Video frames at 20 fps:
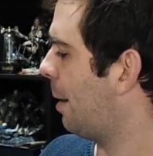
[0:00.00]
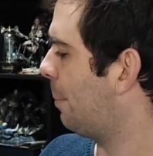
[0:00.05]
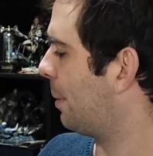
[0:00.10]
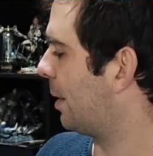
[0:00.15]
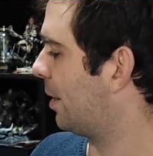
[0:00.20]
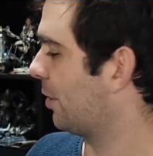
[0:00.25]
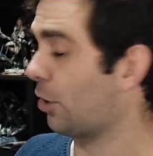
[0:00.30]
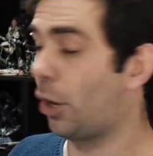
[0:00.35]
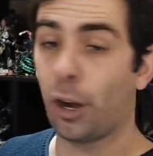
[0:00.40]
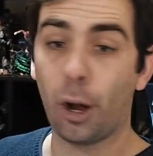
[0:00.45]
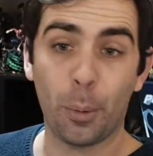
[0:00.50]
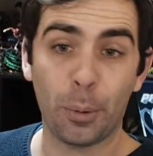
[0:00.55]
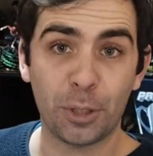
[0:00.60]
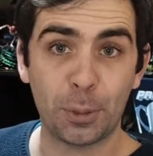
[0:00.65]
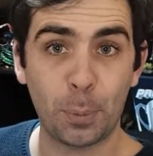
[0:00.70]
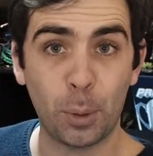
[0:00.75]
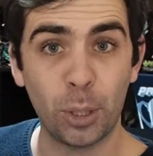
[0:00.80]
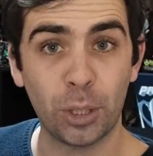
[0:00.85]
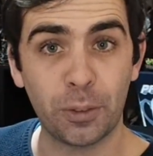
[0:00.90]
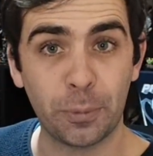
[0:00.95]
because I don't
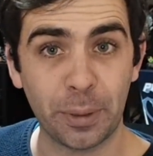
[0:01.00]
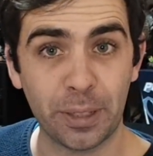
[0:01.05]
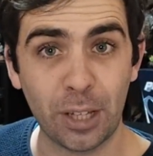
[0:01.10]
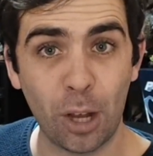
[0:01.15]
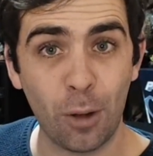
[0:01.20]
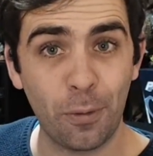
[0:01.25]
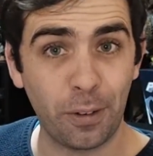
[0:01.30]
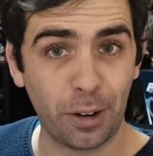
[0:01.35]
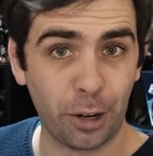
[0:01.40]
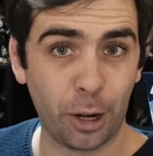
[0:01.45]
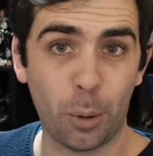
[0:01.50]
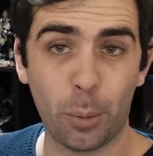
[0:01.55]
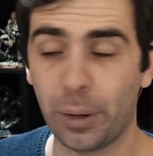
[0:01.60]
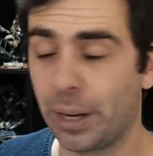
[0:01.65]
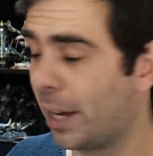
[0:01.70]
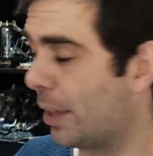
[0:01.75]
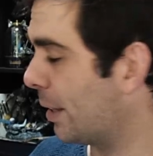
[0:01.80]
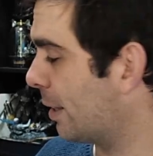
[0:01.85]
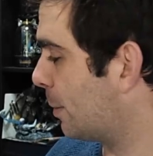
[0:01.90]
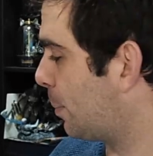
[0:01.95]
want spoilers for myself and I don't
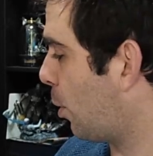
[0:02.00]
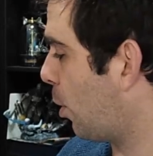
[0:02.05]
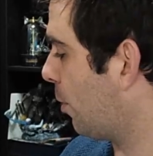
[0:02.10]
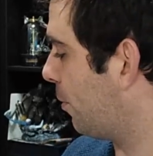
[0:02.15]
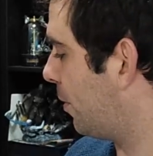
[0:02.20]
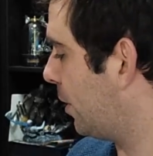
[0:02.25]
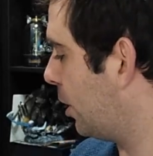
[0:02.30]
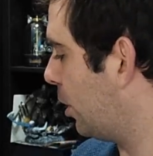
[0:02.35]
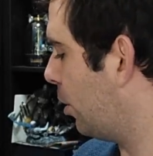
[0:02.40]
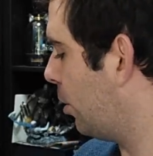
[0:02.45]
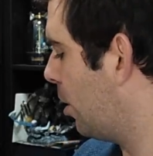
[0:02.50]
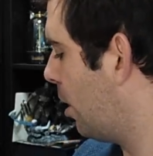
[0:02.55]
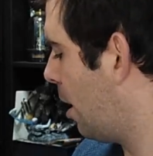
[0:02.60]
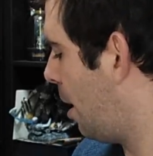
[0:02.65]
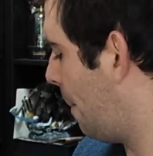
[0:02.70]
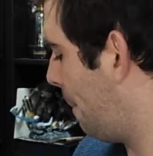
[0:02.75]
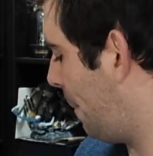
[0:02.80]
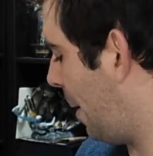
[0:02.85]
want anything spoiled for you.